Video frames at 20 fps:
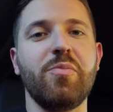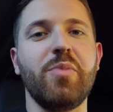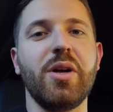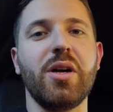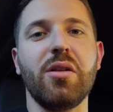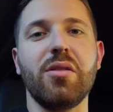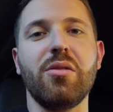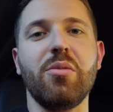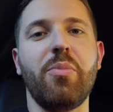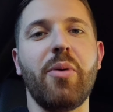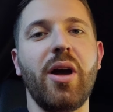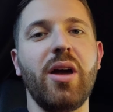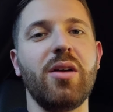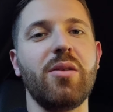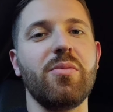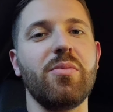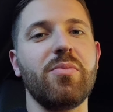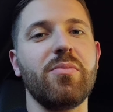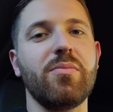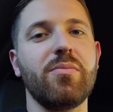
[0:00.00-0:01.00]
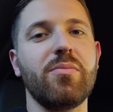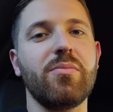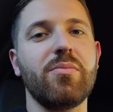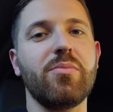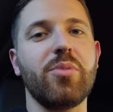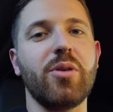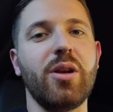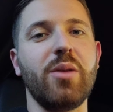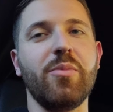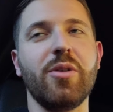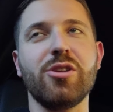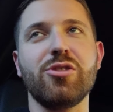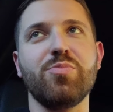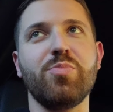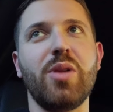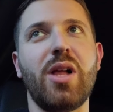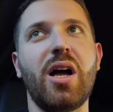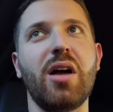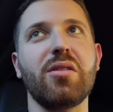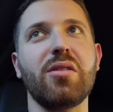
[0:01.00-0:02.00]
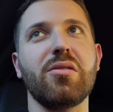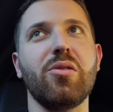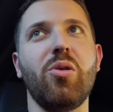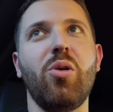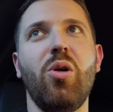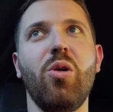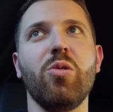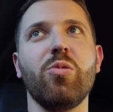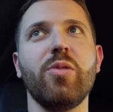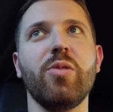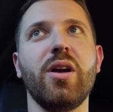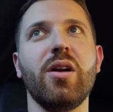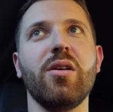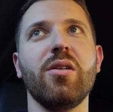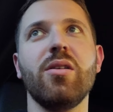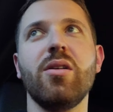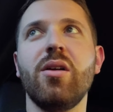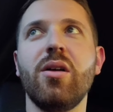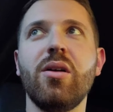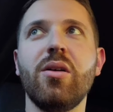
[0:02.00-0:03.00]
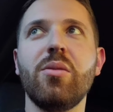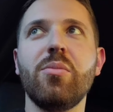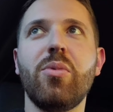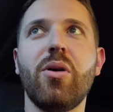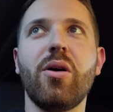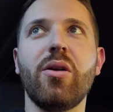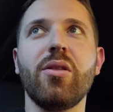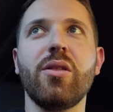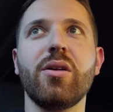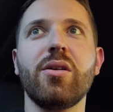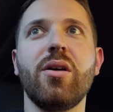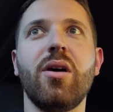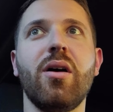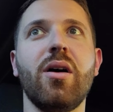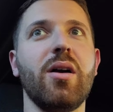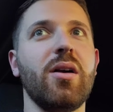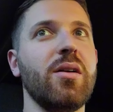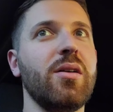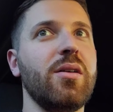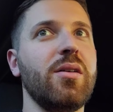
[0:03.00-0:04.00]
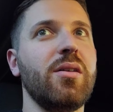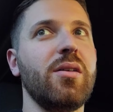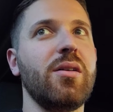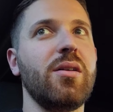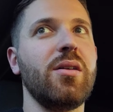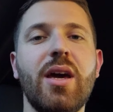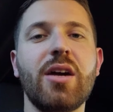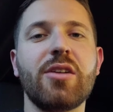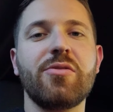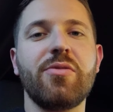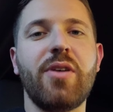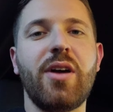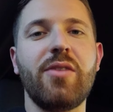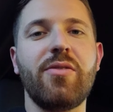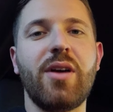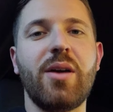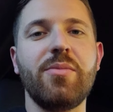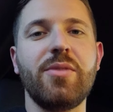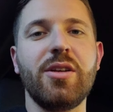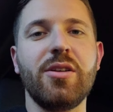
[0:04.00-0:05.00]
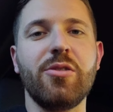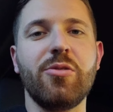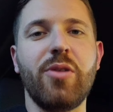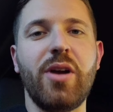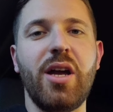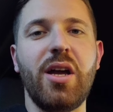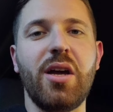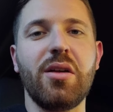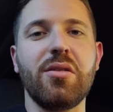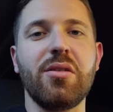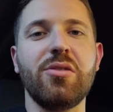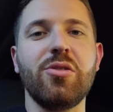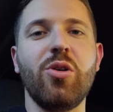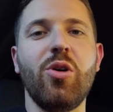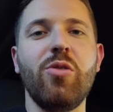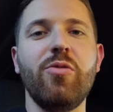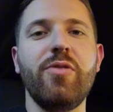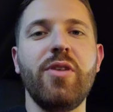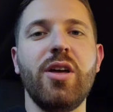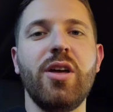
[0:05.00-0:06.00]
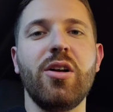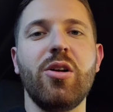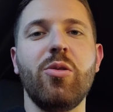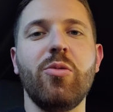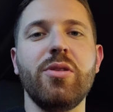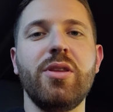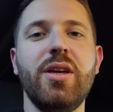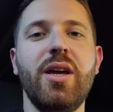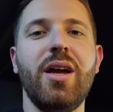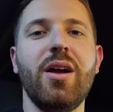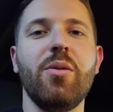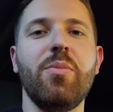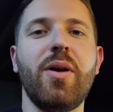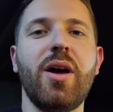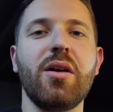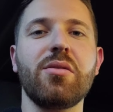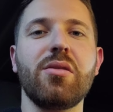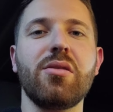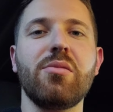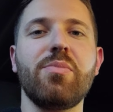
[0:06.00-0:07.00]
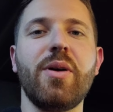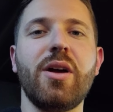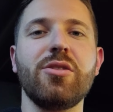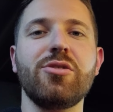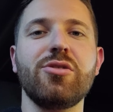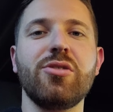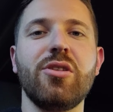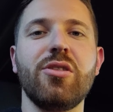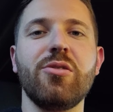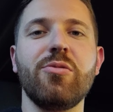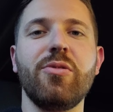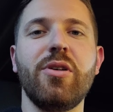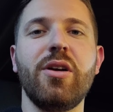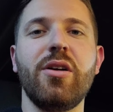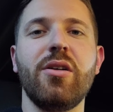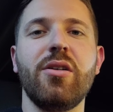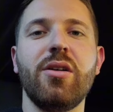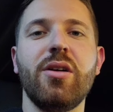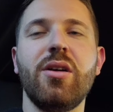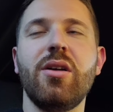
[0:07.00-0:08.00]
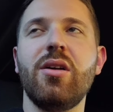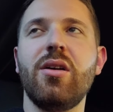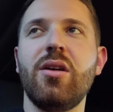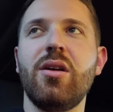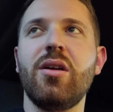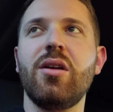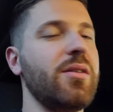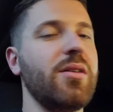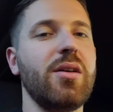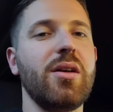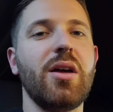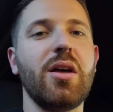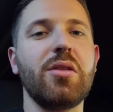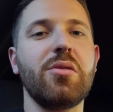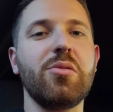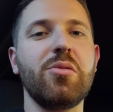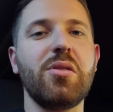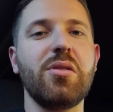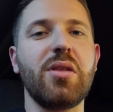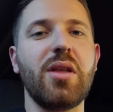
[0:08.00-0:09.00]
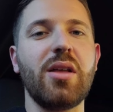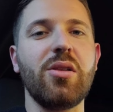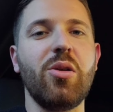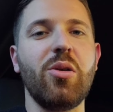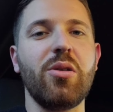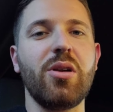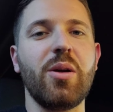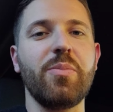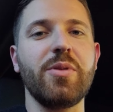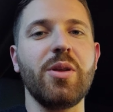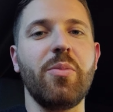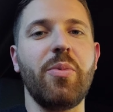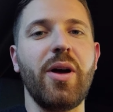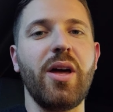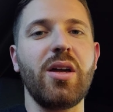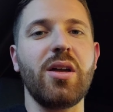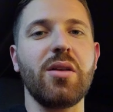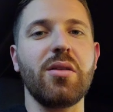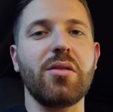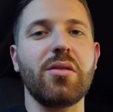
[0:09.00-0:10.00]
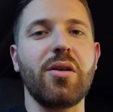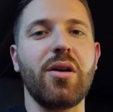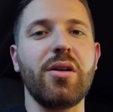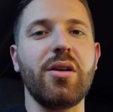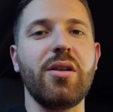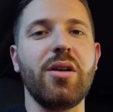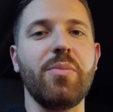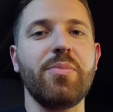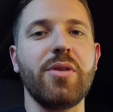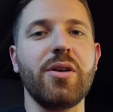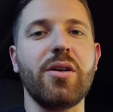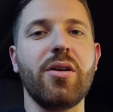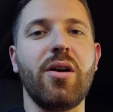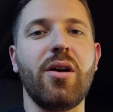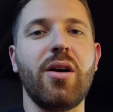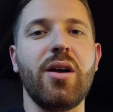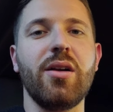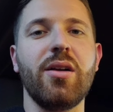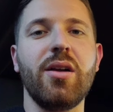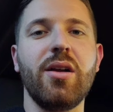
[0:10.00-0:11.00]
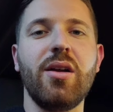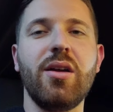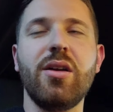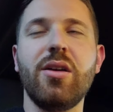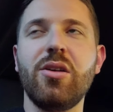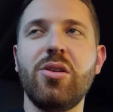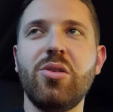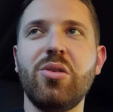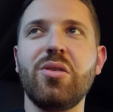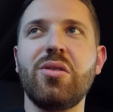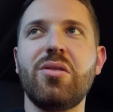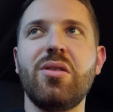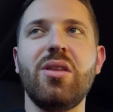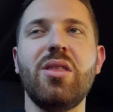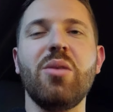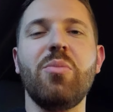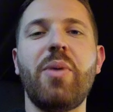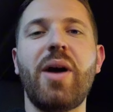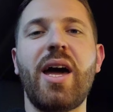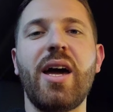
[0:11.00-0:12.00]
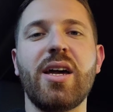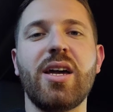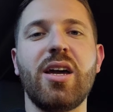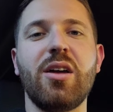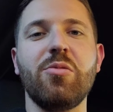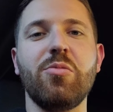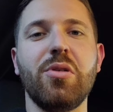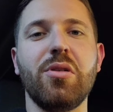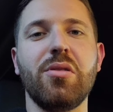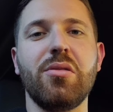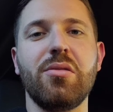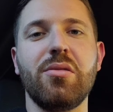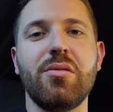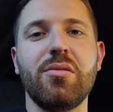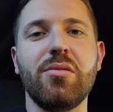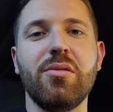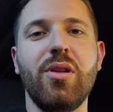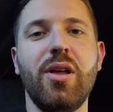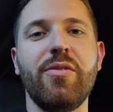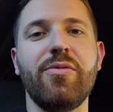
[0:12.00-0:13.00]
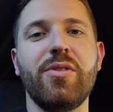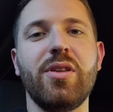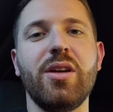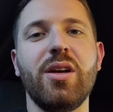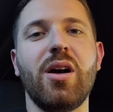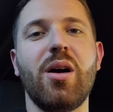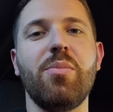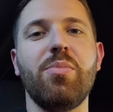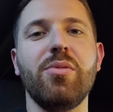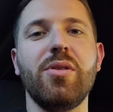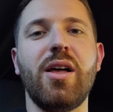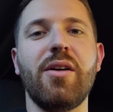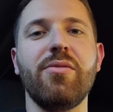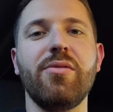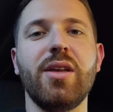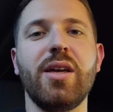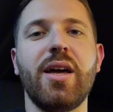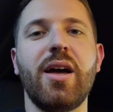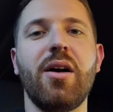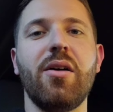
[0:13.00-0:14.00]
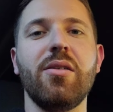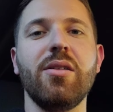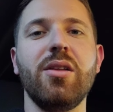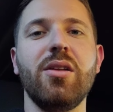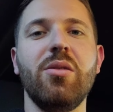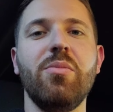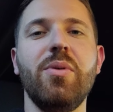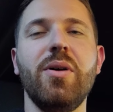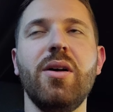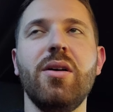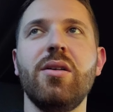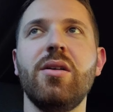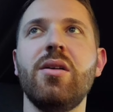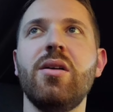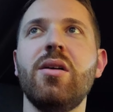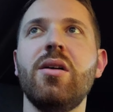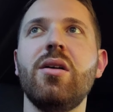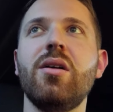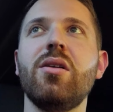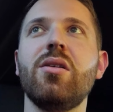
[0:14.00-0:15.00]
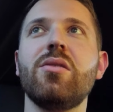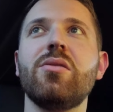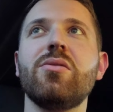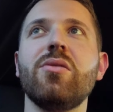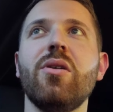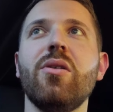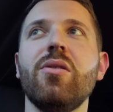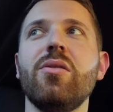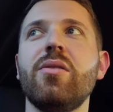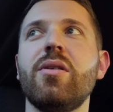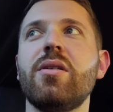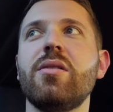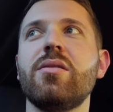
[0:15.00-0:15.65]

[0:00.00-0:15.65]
because the bike pretty much blocks the whole rear part of the car. The X5M did great as a tow vehicle with the airbag suspension in the rear. As soon as I loaded up the bike and started up the car, you could see the back end was lifting up, leveling out a little bit. So